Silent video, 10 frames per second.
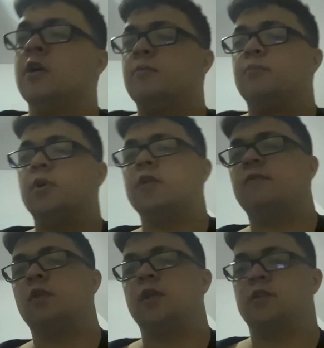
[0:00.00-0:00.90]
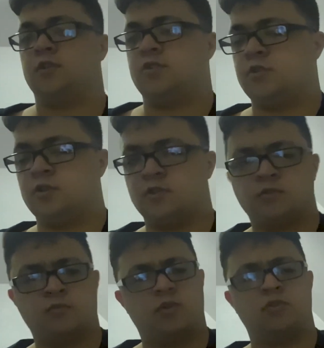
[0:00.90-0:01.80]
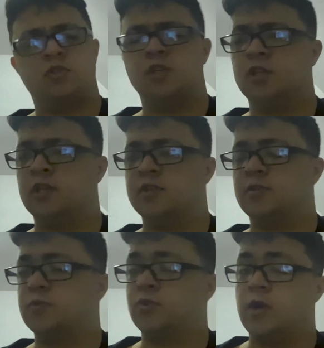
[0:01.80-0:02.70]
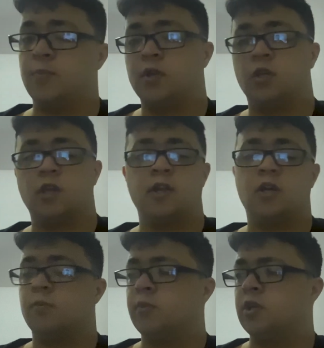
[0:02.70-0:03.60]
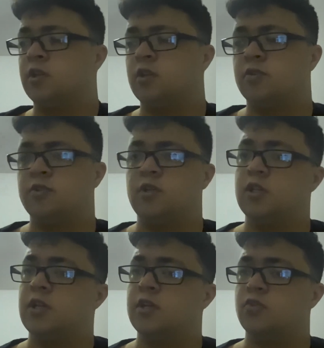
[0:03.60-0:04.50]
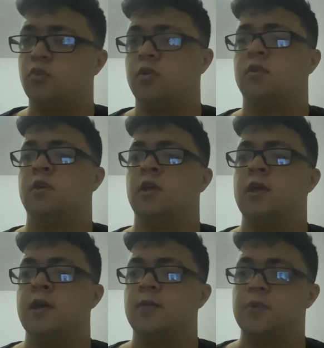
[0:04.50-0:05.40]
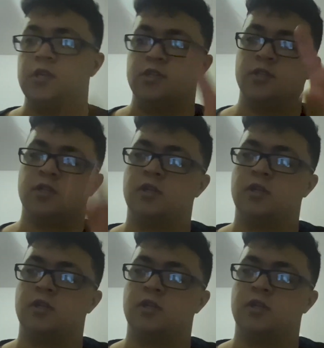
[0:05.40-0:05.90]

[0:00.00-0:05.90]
But if you like this, why don't you hit that subscribe button, like, comment, and I'll see you in the next one. Peace.